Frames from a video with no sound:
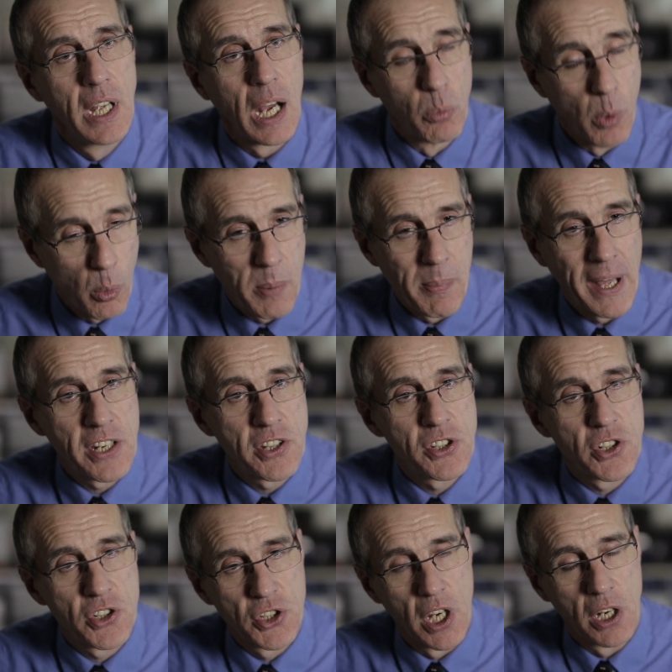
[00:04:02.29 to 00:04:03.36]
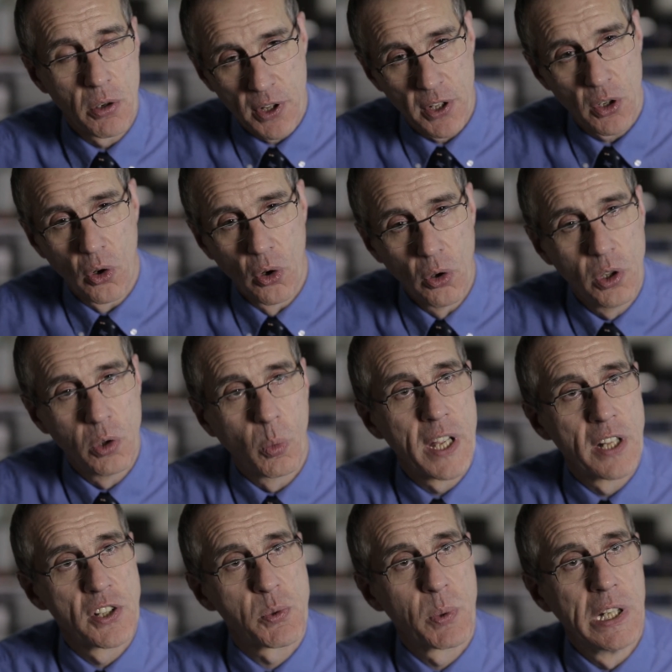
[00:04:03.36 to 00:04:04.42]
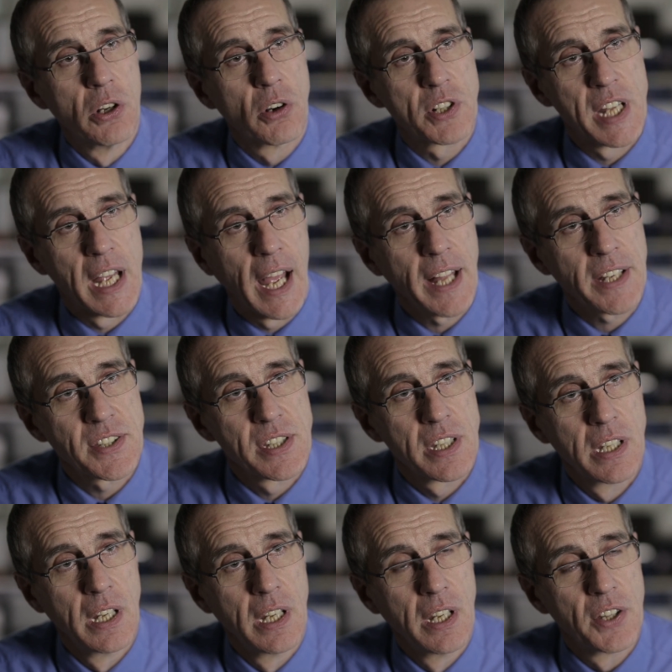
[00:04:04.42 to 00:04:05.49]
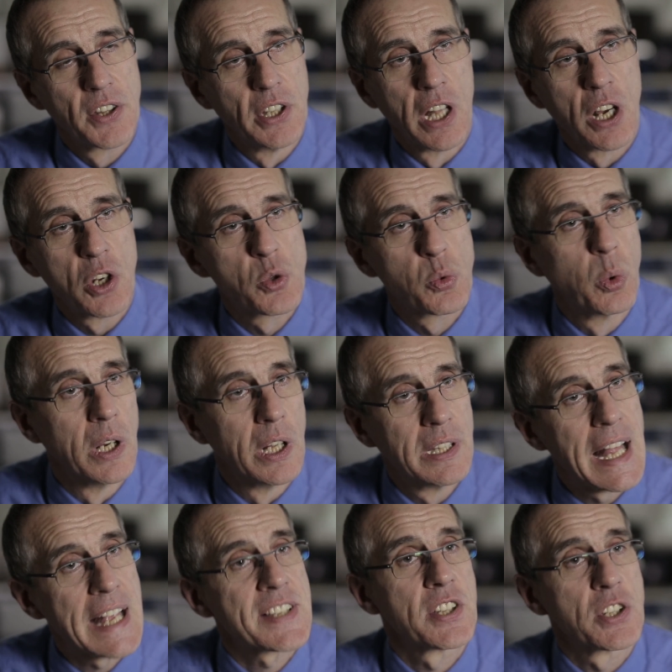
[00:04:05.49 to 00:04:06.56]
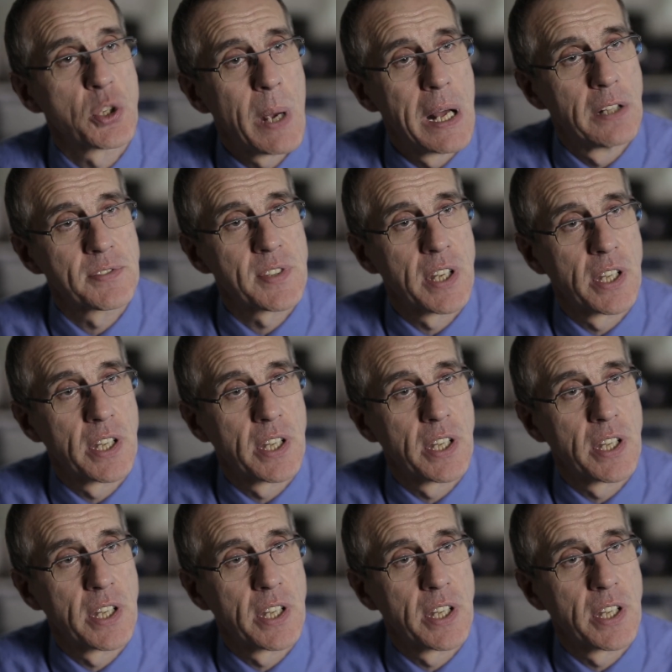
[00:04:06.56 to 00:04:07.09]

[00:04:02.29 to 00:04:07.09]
And what we managed to show that all the wheels we looked at, the loads were less than 12